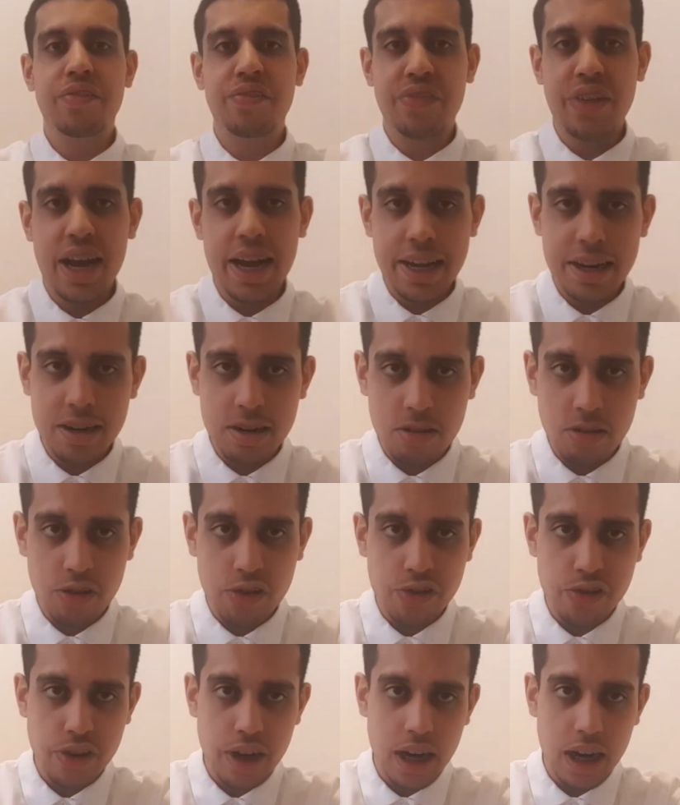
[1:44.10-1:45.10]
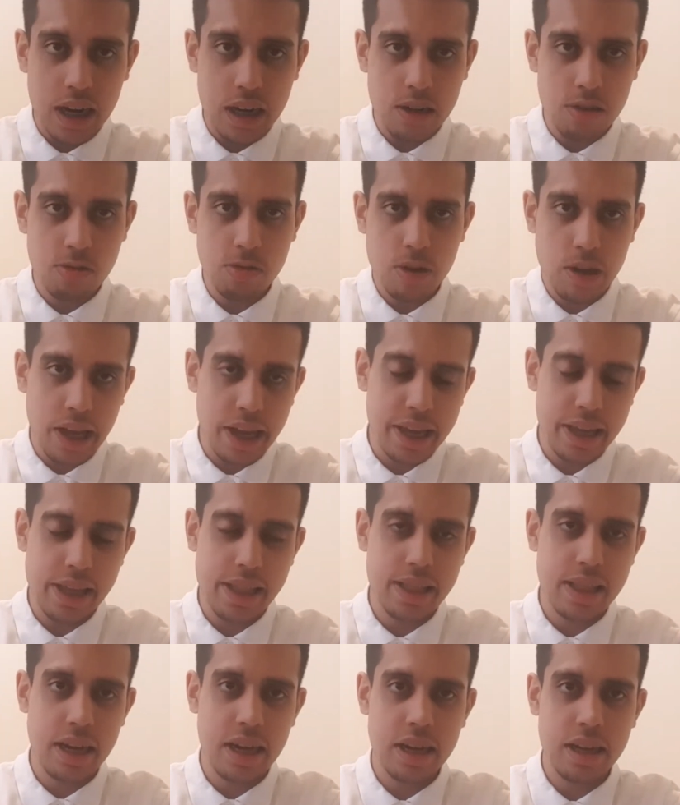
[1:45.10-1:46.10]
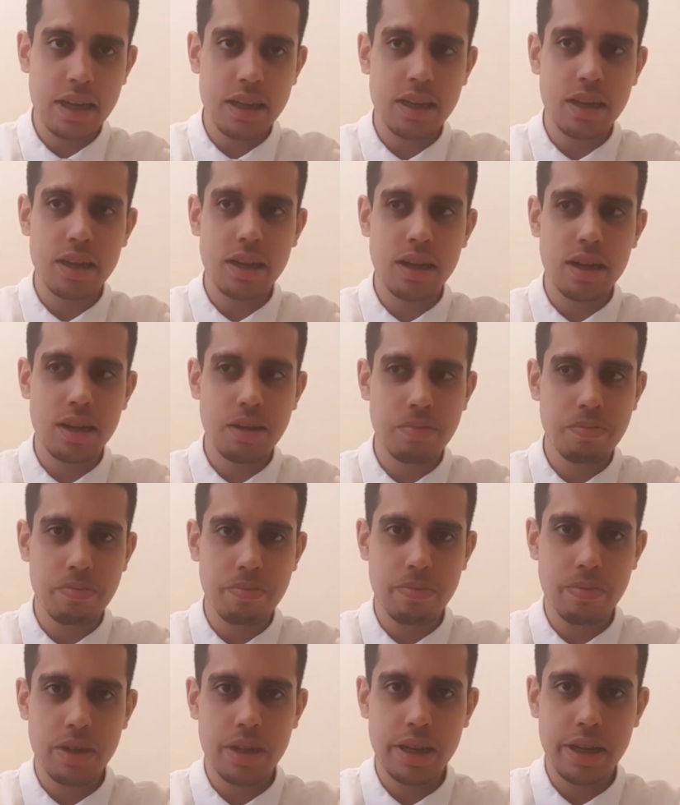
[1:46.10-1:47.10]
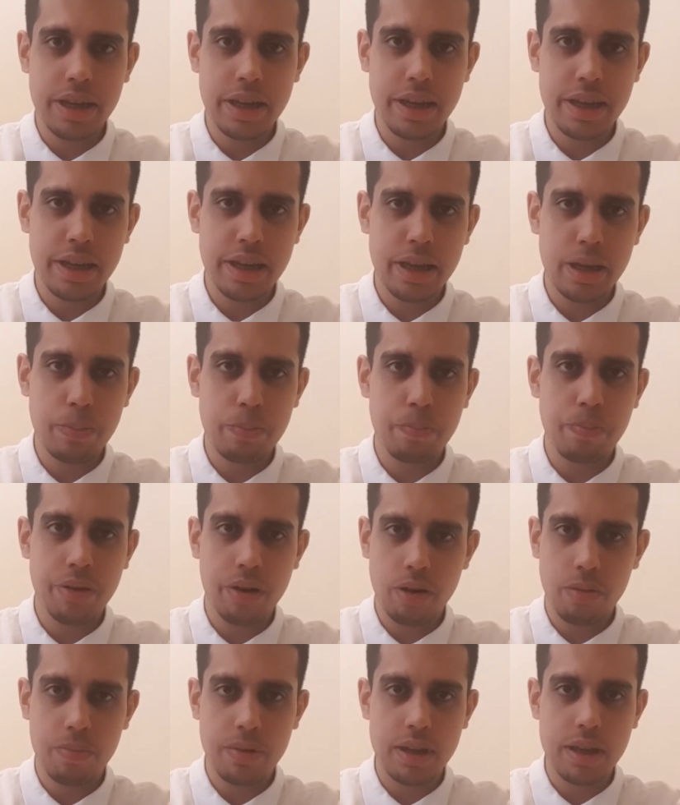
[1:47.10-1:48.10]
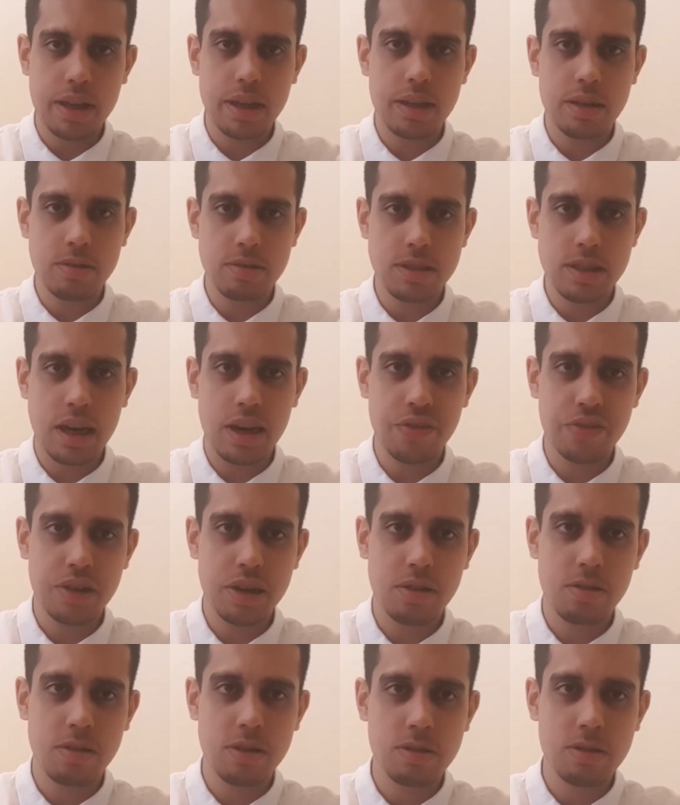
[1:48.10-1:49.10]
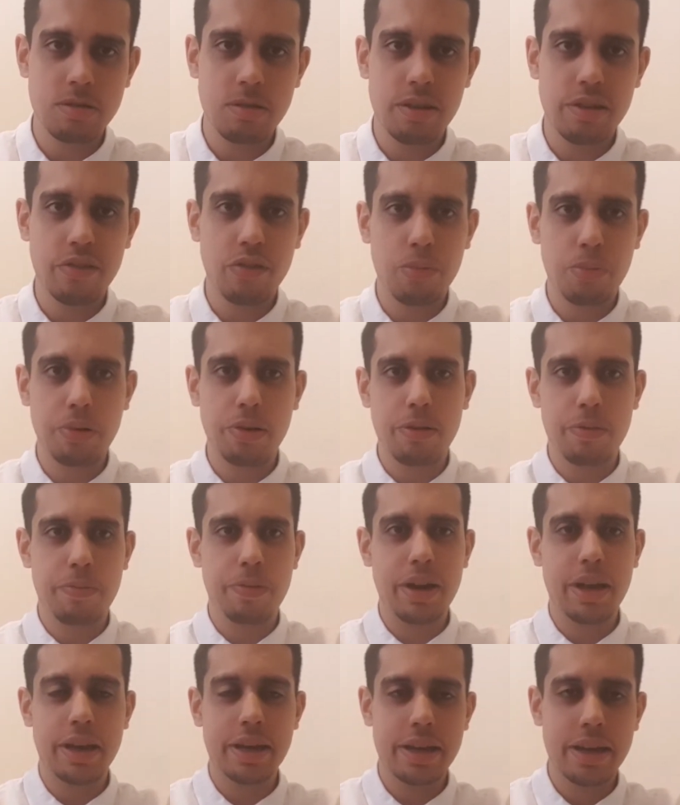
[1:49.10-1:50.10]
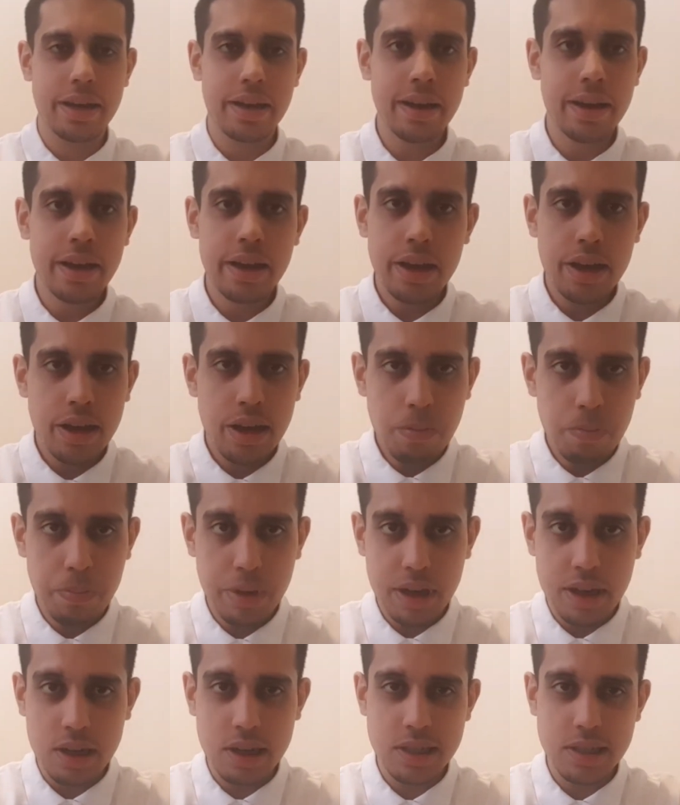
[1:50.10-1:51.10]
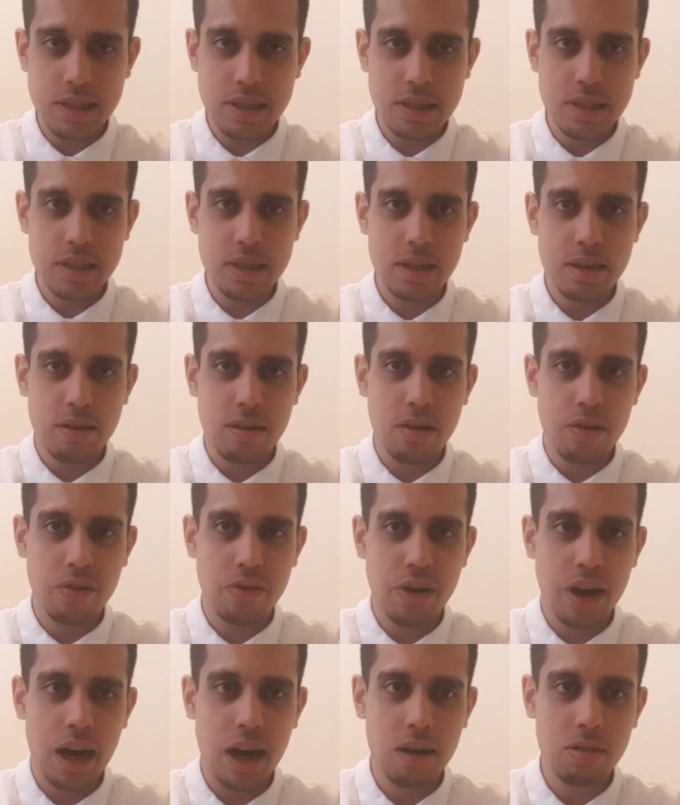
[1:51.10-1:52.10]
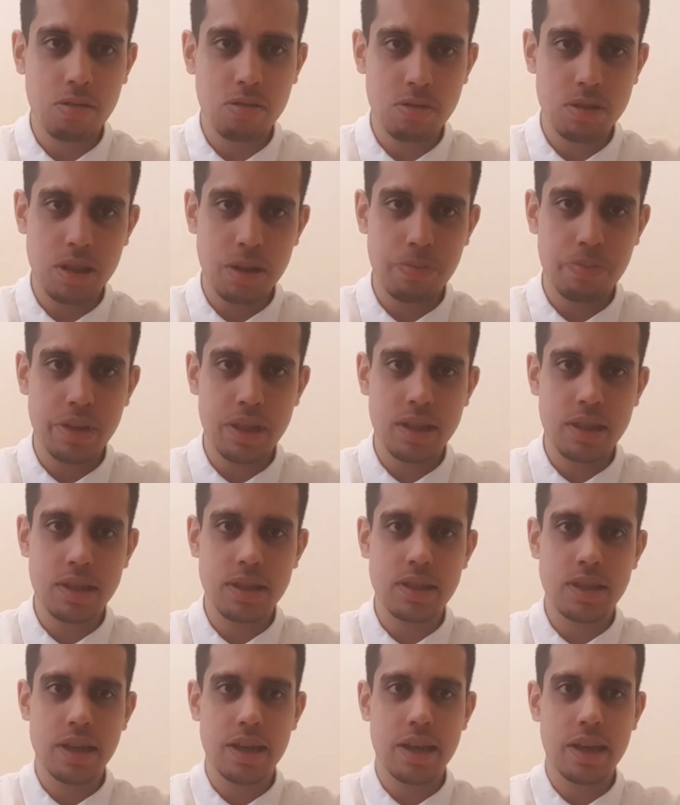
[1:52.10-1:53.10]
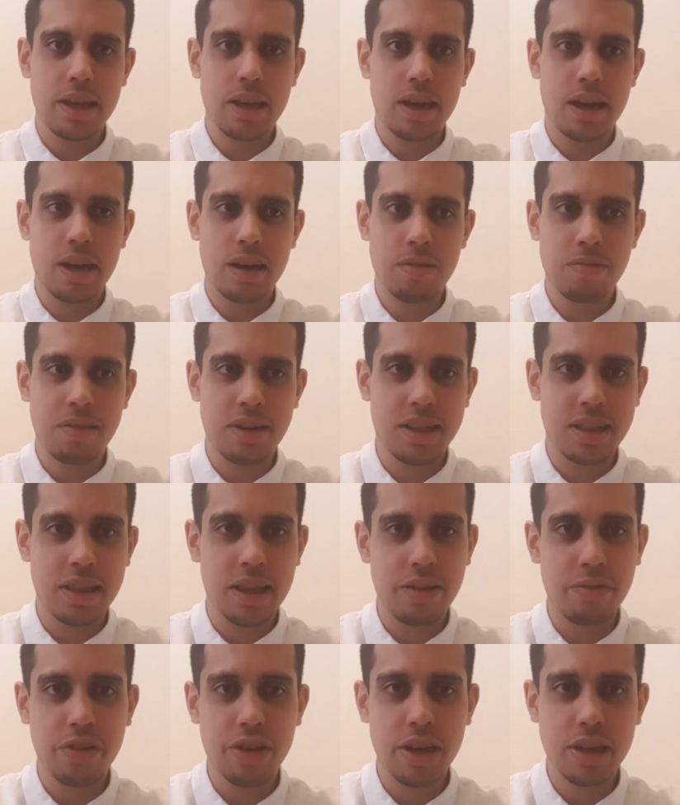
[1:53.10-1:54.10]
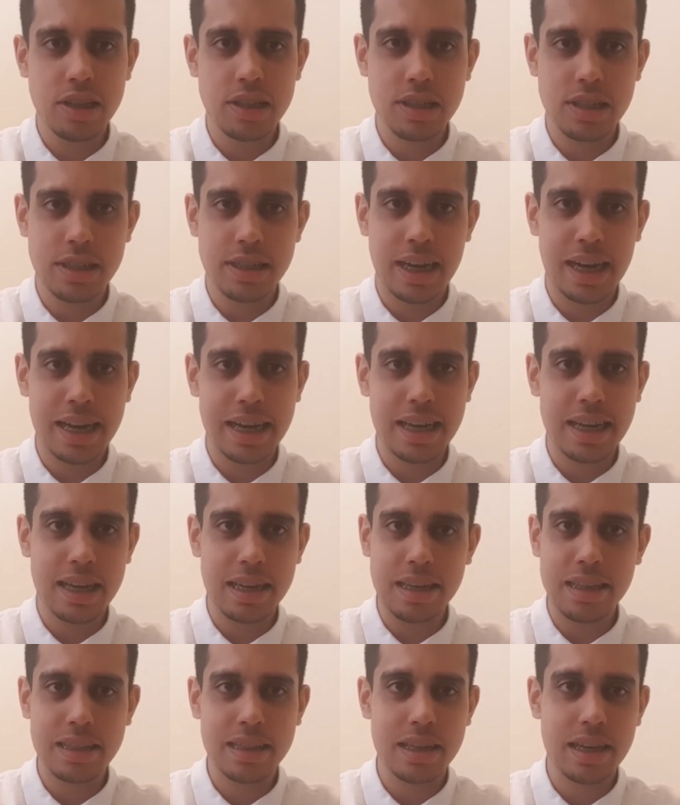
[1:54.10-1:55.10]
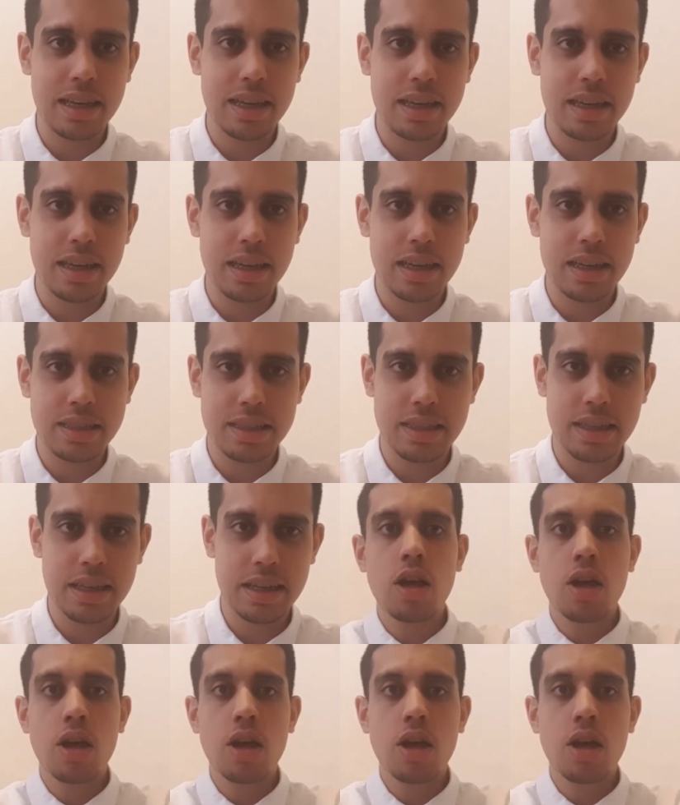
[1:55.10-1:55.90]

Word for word: fair enough. I do get that um, it probably does have to go to a Liverpool player because of how good they've been this year and winning their first title in 30 years.